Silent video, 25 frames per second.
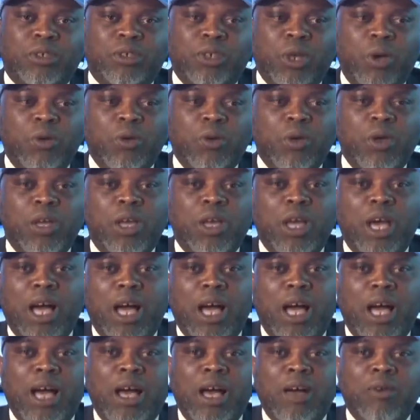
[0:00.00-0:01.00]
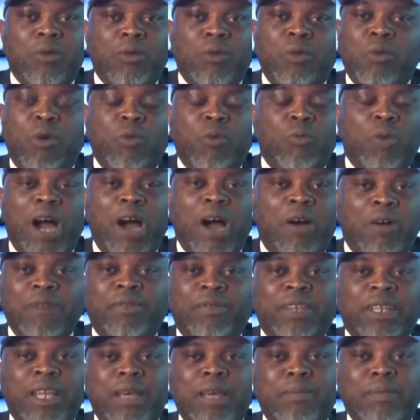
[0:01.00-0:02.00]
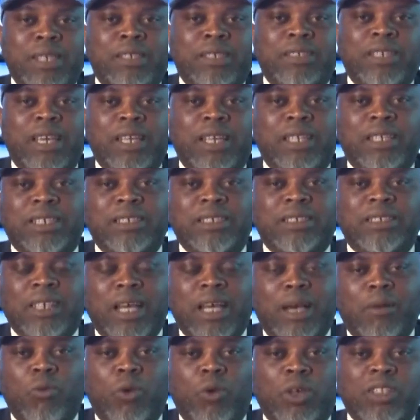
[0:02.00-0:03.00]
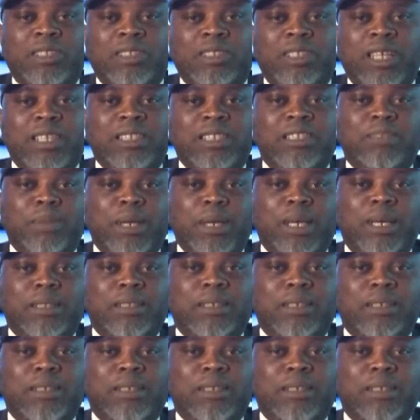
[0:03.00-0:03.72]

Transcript: So, however, let me say that what stands me